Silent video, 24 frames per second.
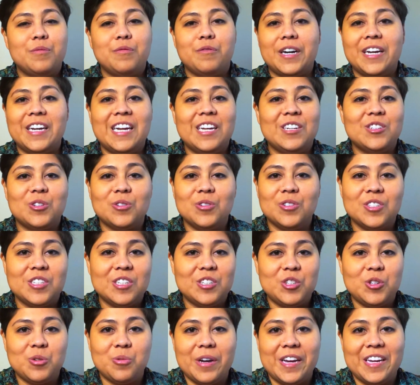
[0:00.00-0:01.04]
financial
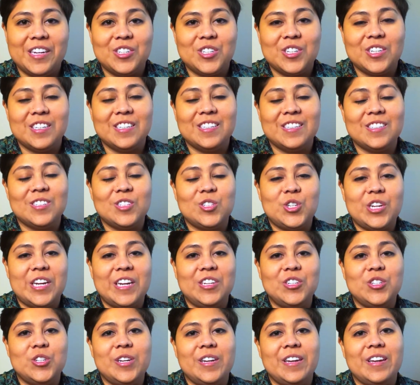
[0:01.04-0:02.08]
situations
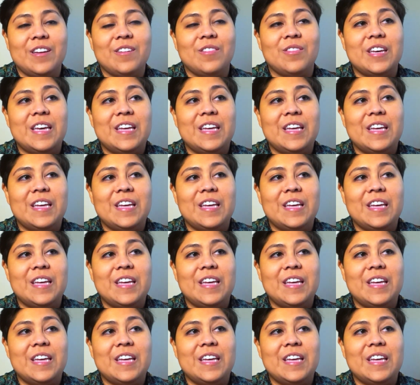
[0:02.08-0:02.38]
changing,